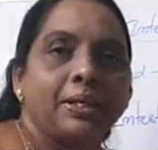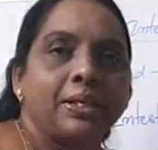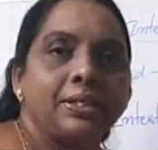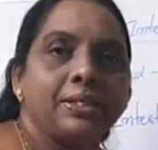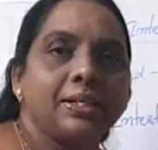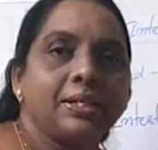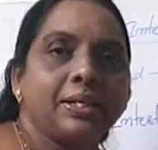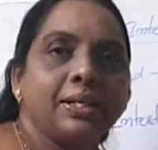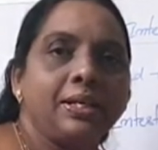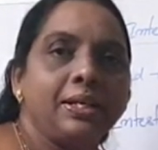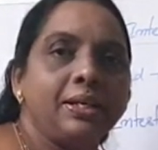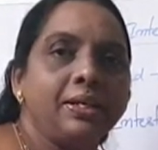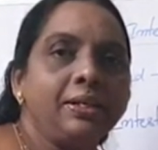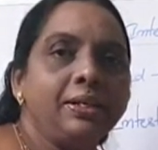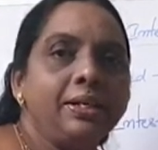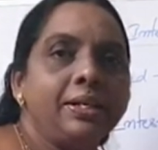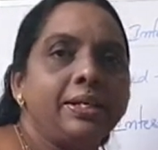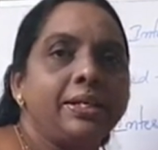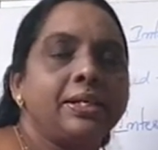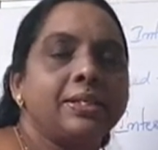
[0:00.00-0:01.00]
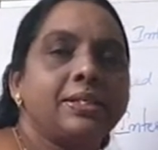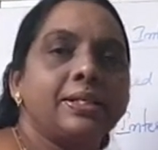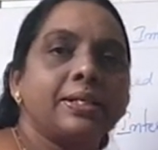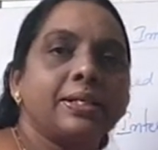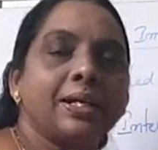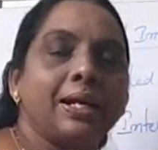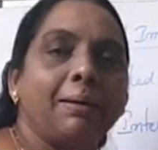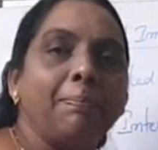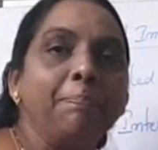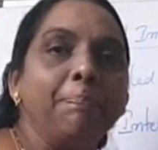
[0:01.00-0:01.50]
Is it clear? Yes,
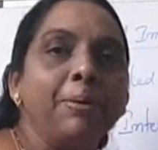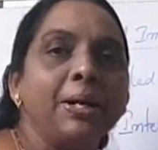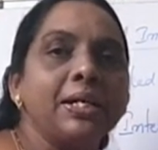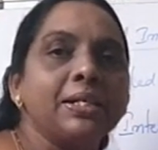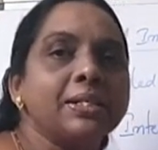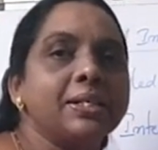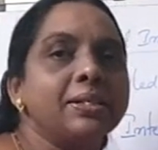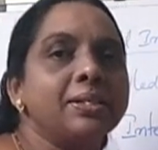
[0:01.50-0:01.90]
it completes